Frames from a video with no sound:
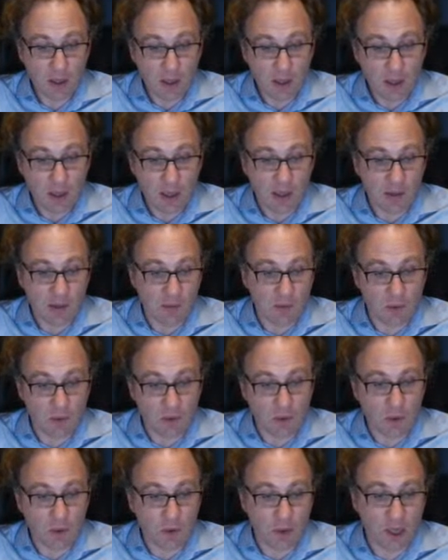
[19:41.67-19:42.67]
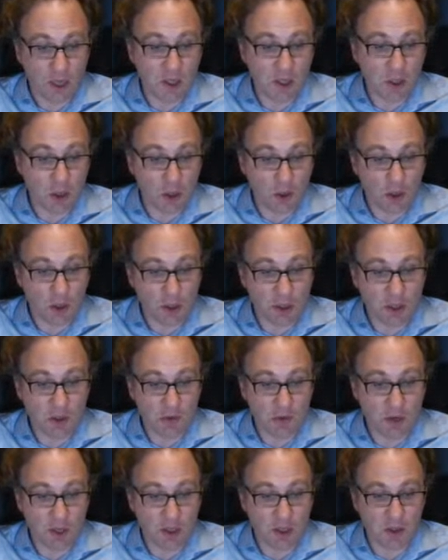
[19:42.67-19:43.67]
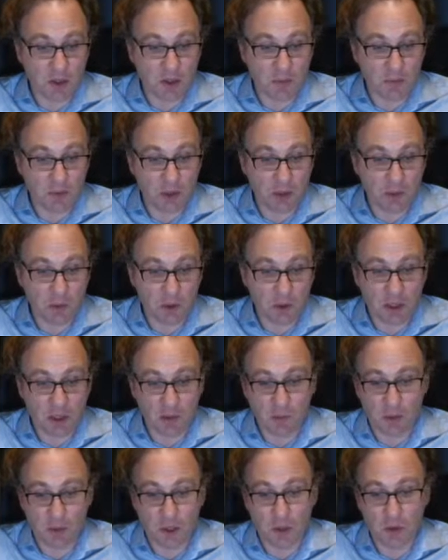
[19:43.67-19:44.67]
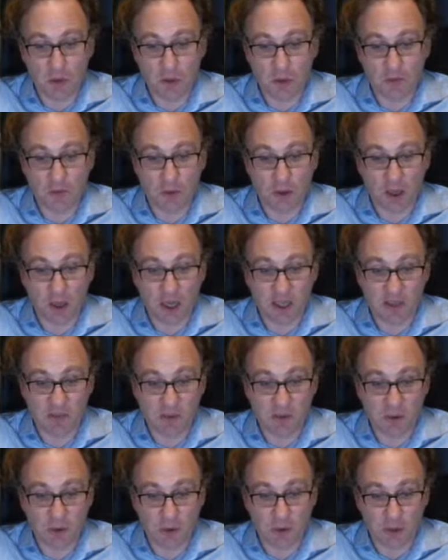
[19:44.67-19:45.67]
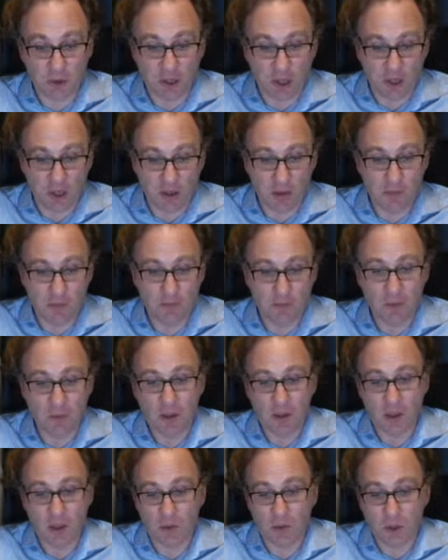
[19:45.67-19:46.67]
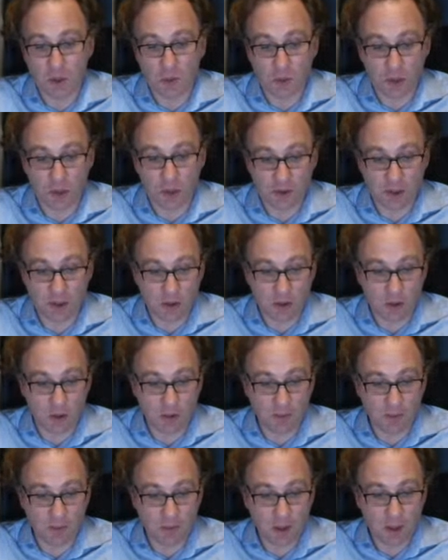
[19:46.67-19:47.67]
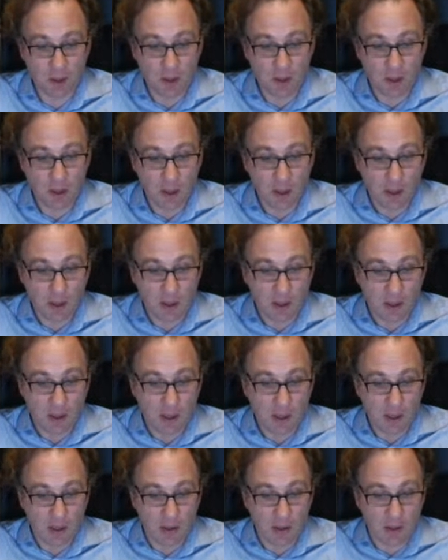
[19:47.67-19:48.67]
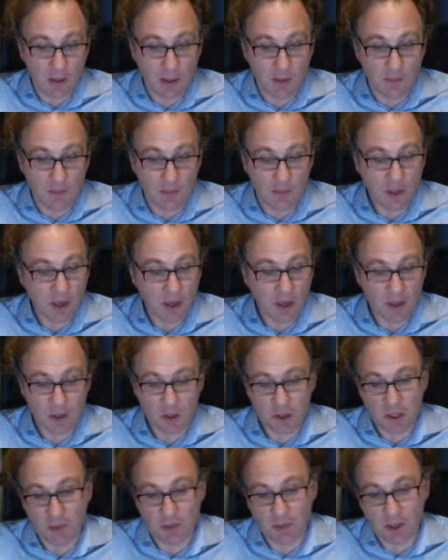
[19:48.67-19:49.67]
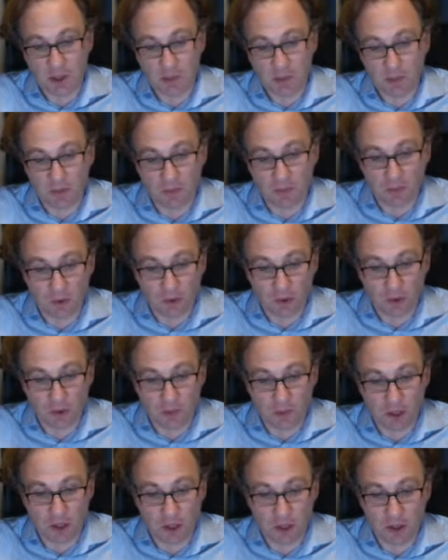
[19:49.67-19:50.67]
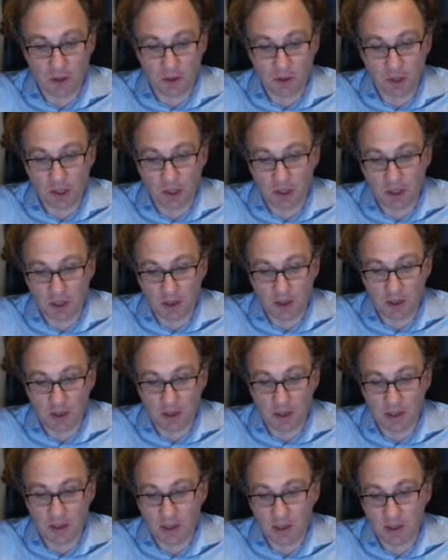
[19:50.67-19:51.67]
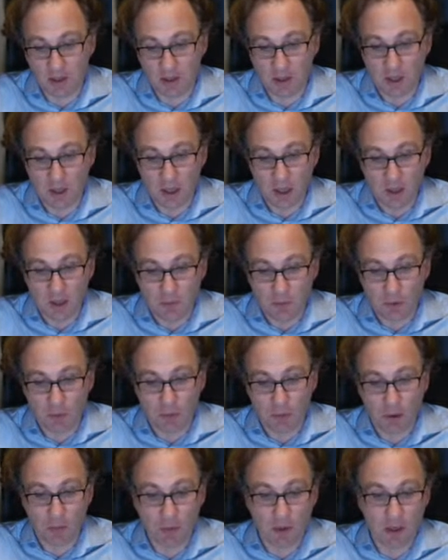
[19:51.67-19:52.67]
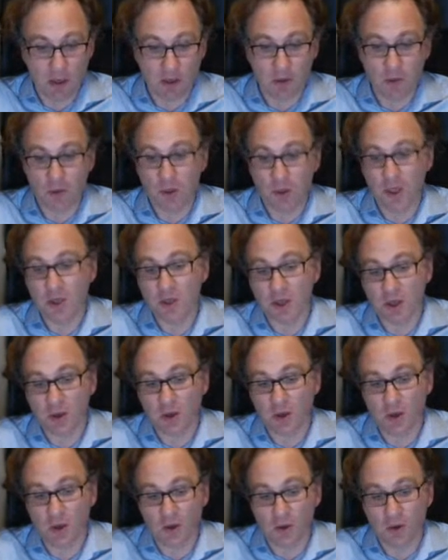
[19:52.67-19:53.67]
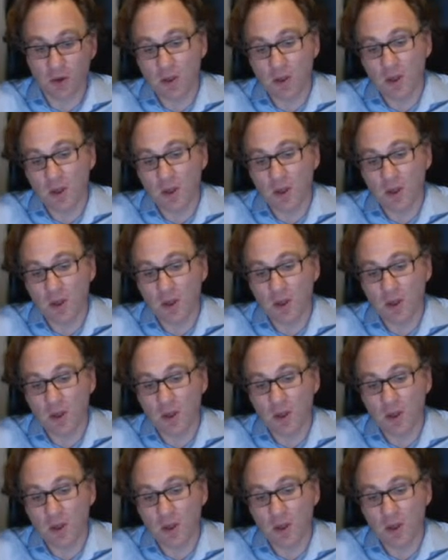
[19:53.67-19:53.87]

And today's talk concentrates on the framework that was used for CASP 13, that was 2 years ago. And again, so as I mentioned before, in machine learning techniques that were popular 2 years ago